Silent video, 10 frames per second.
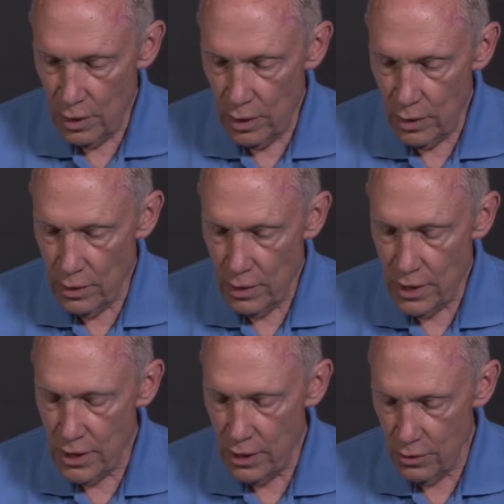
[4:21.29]
and
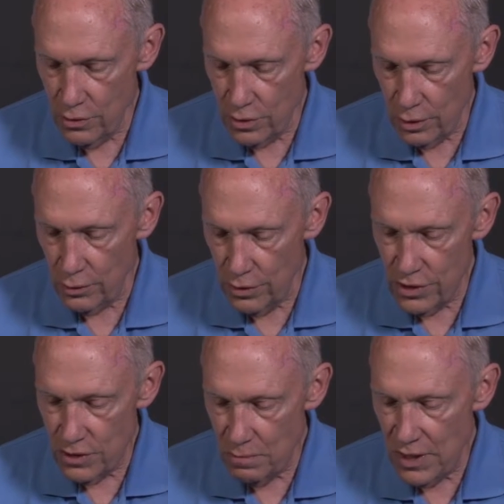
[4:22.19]
he hears the Lord
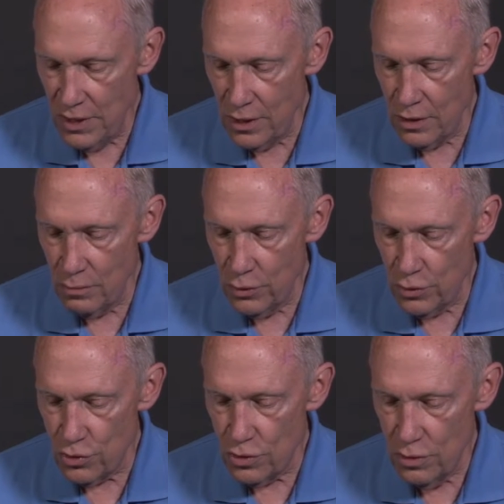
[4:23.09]
speaking out of the
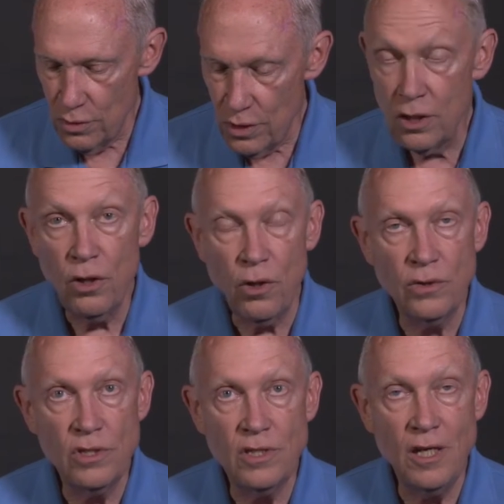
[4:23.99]
bush and
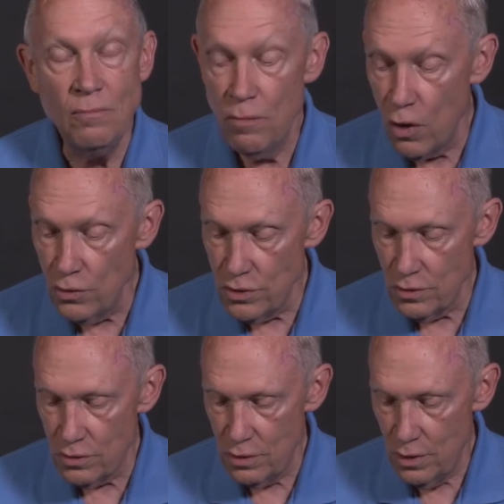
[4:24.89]
calls his name.
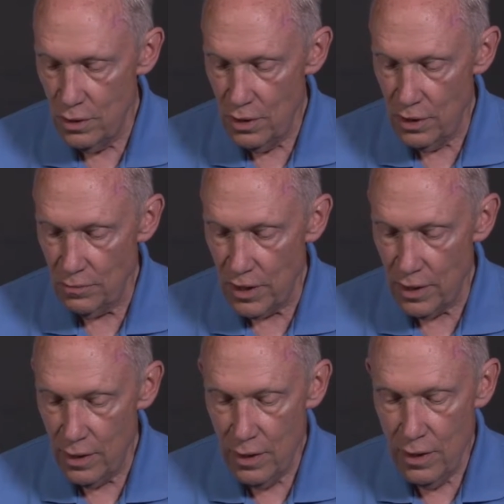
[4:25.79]
Moses, here am
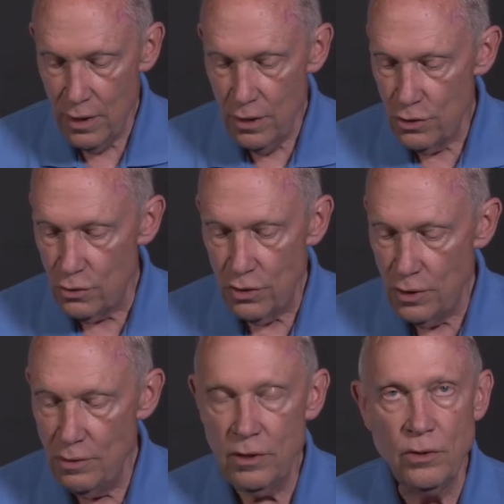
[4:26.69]
I. Don't
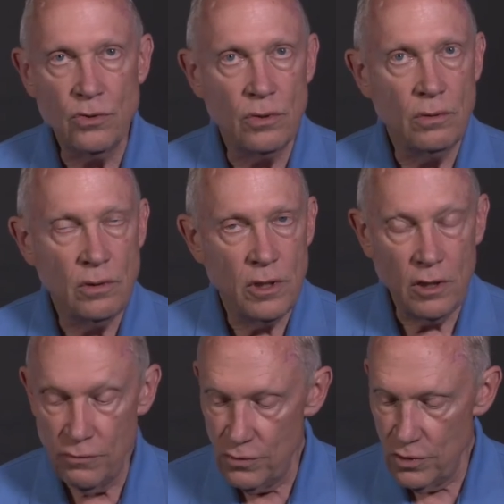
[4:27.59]
cut any closer.
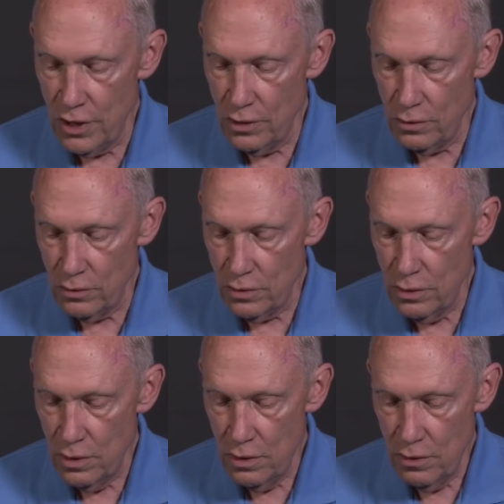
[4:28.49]
Take off your sandals,
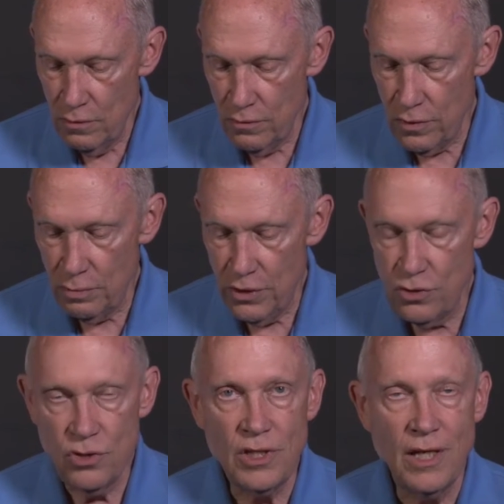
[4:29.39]
for the place
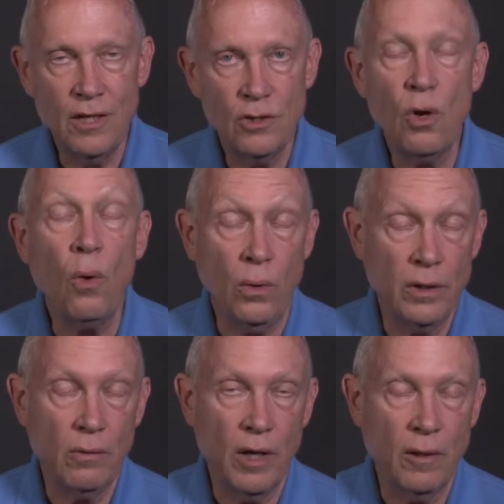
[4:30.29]
you're standing is holy
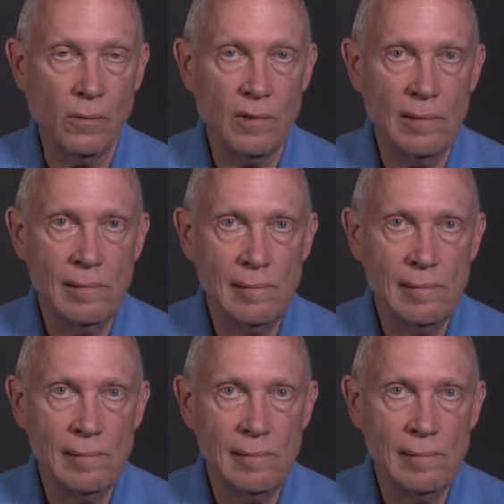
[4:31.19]
ground.